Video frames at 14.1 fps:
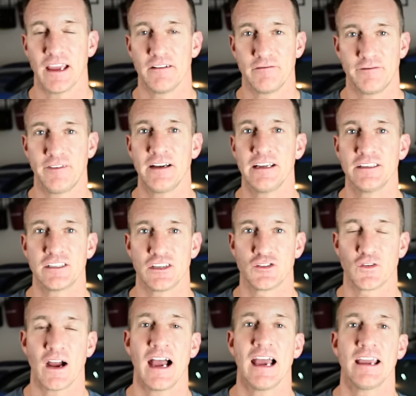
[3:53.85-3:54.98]
and fun to
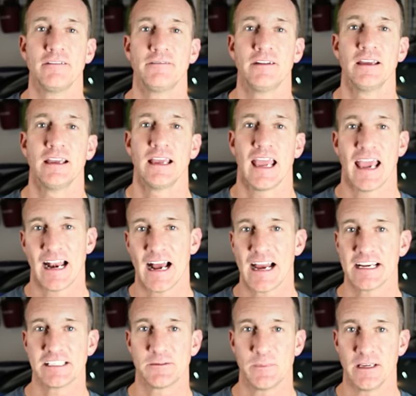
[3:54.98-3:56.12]
drive at
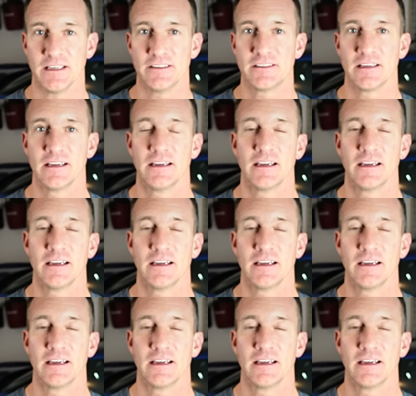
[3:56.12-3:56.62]
high speeds.